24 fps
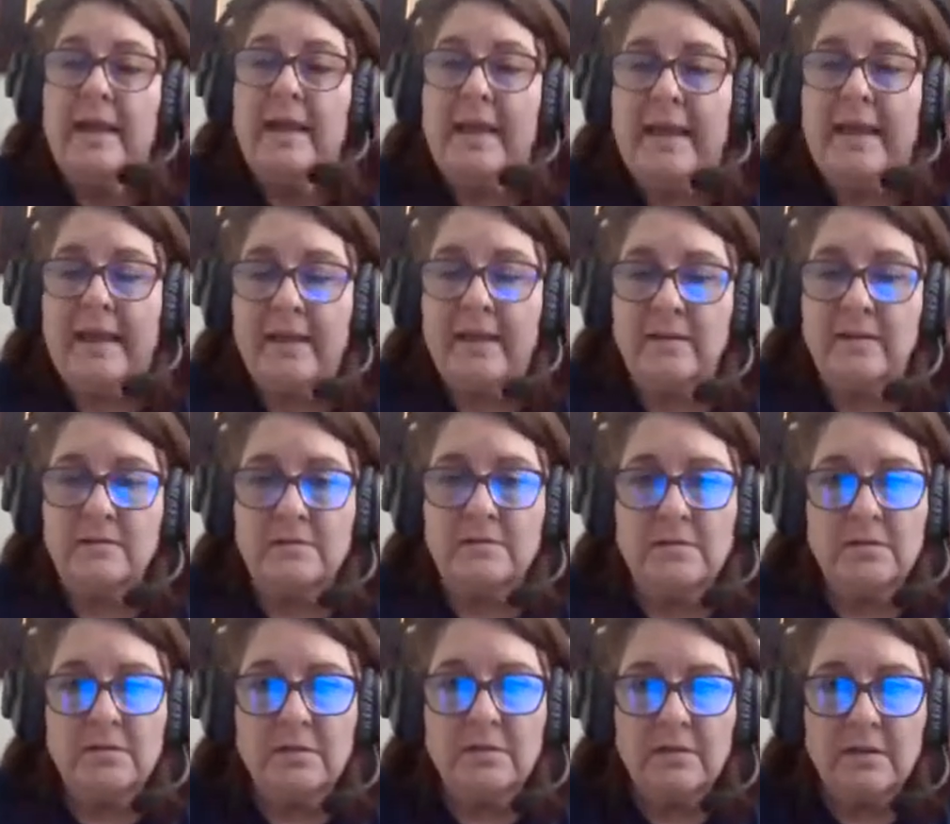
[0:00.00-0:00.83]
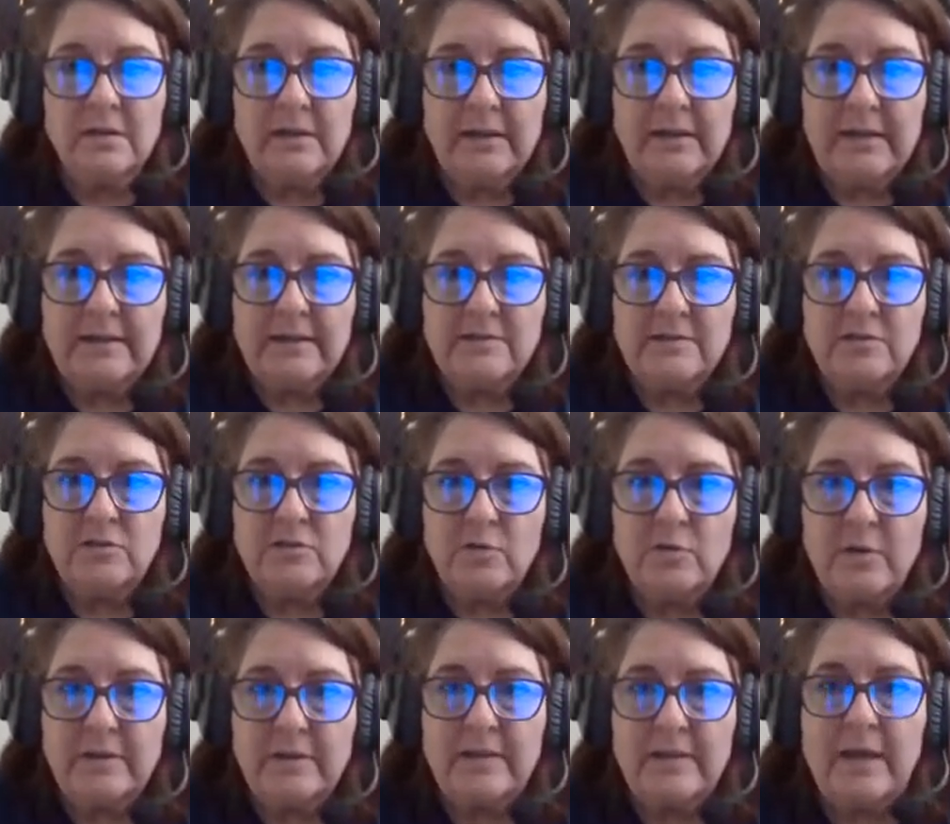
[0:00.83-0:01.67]
And it's
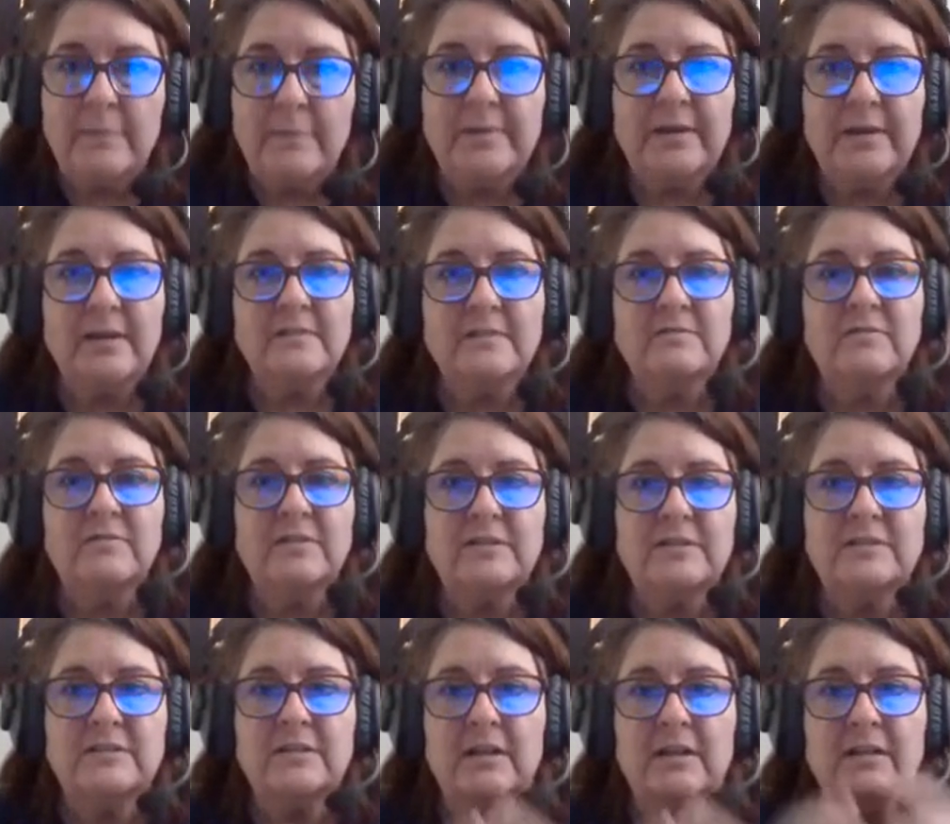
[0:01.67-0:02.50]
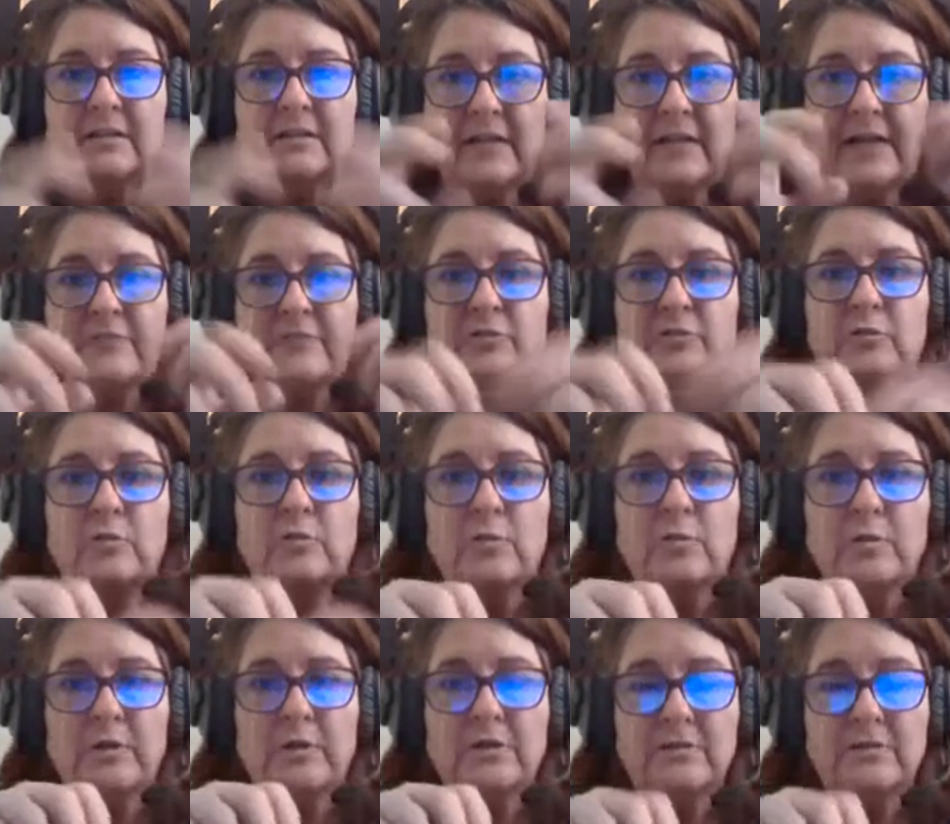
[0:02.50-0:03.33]
doing that because of this
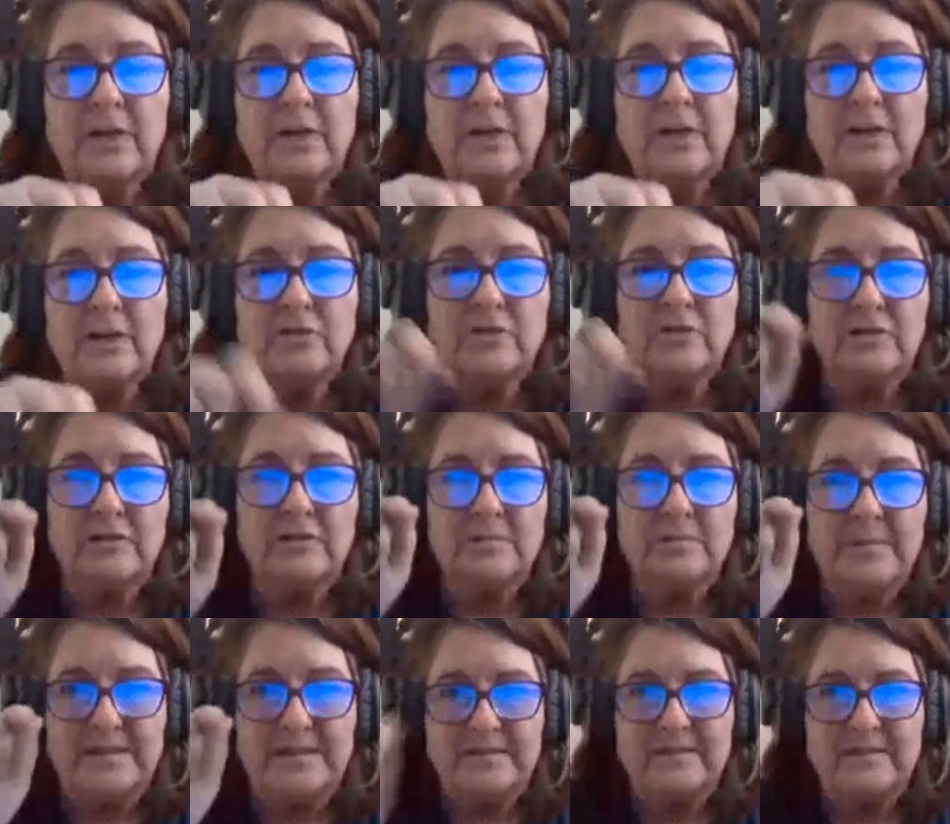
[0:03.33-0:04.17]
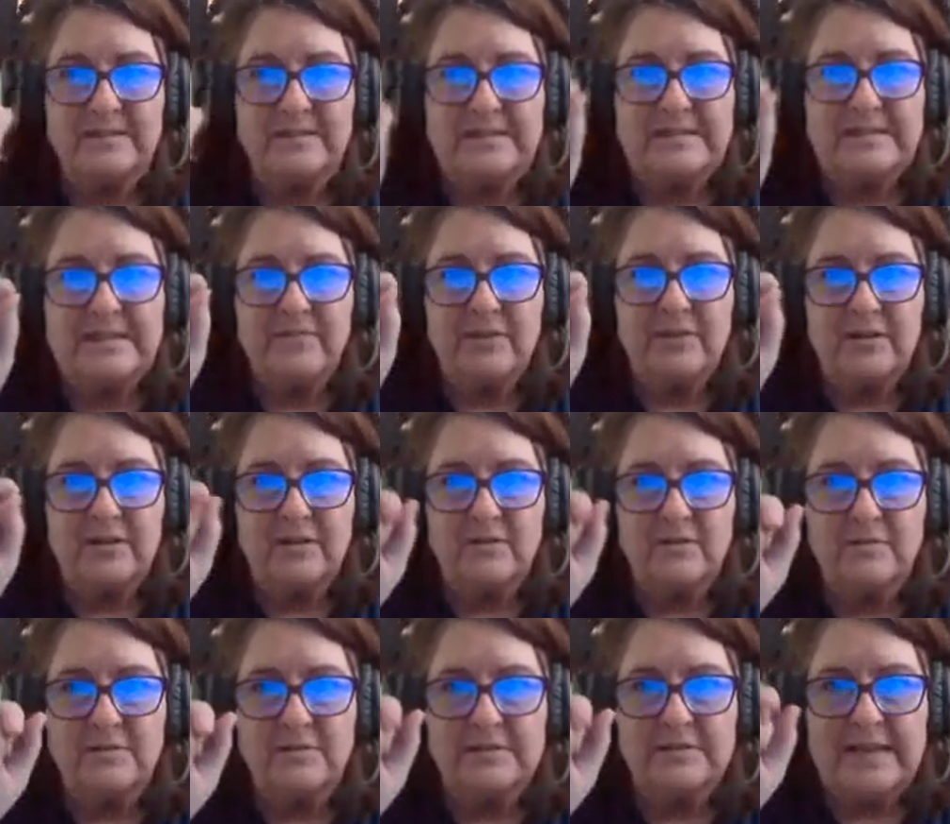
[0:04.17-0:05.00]
electrical conduction. It's basically giving it a
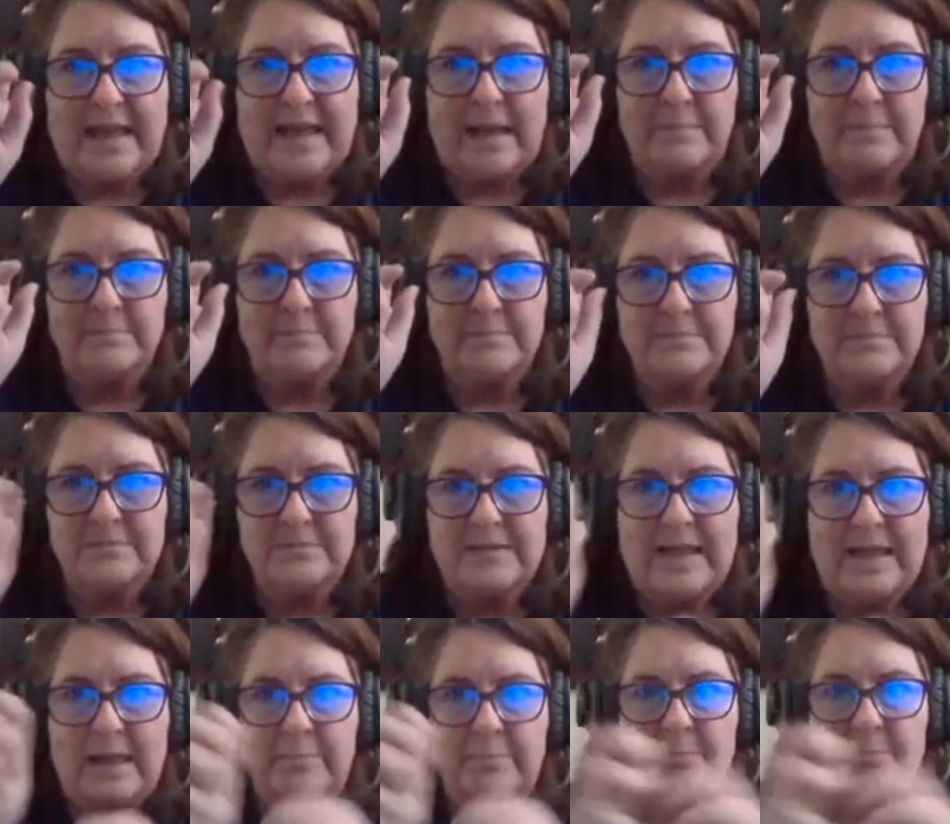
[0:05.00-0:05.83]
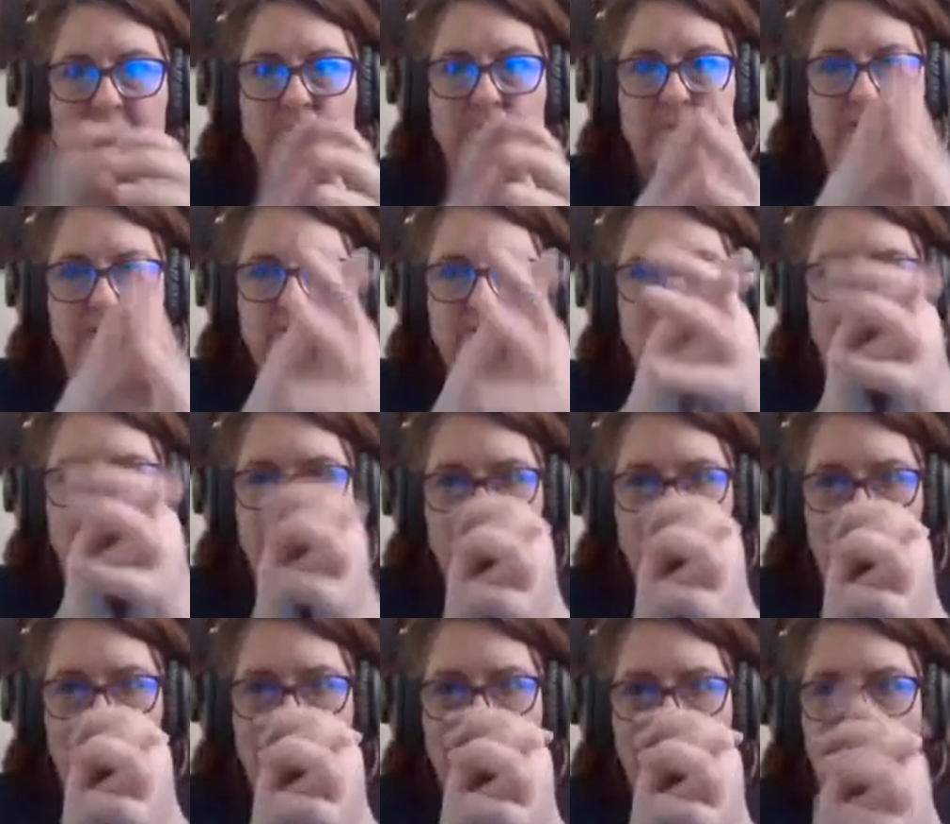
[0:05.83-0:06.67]
little zap, zap, and it's going to
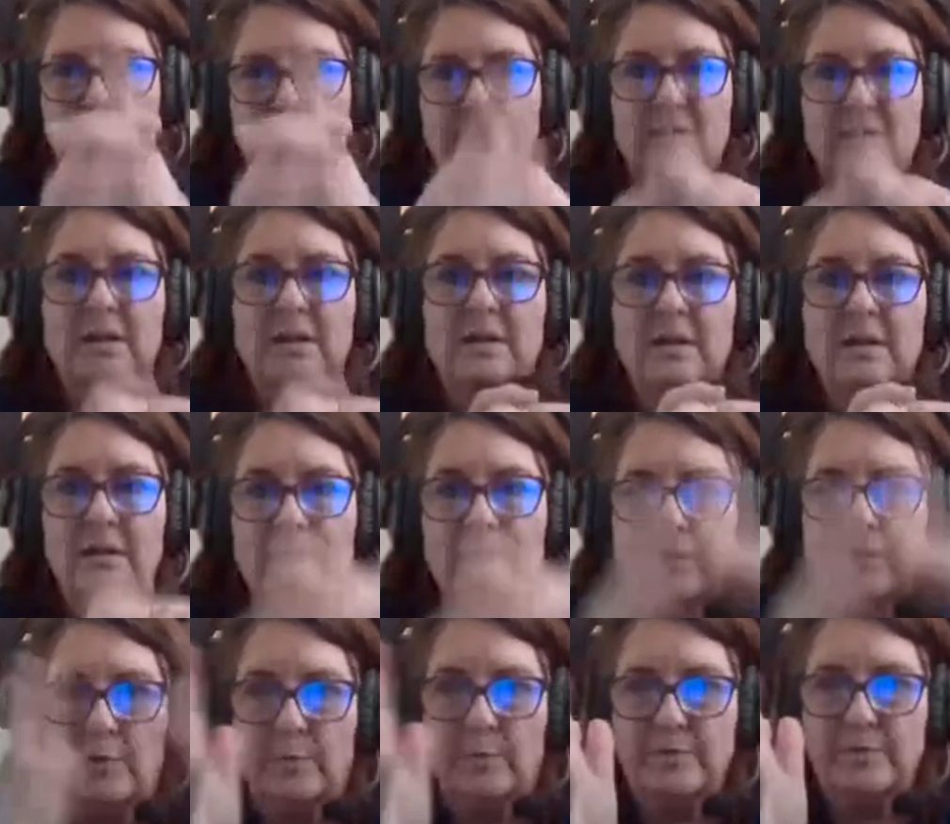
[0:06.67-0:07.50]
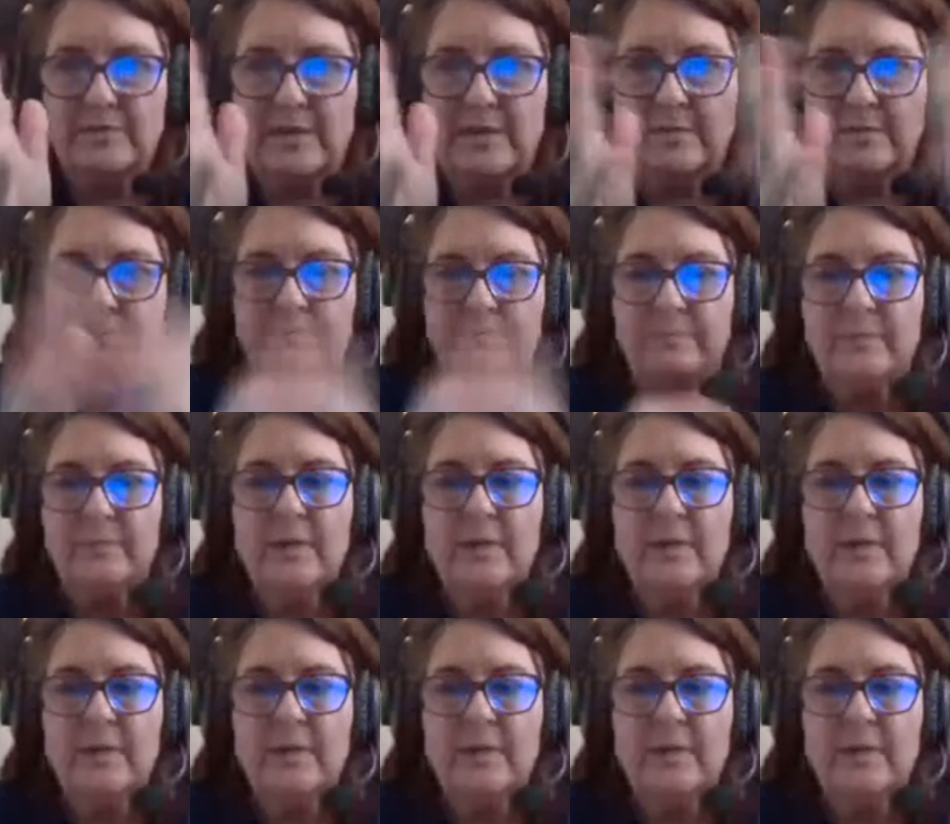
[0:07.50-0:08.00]
squeeze, opens up.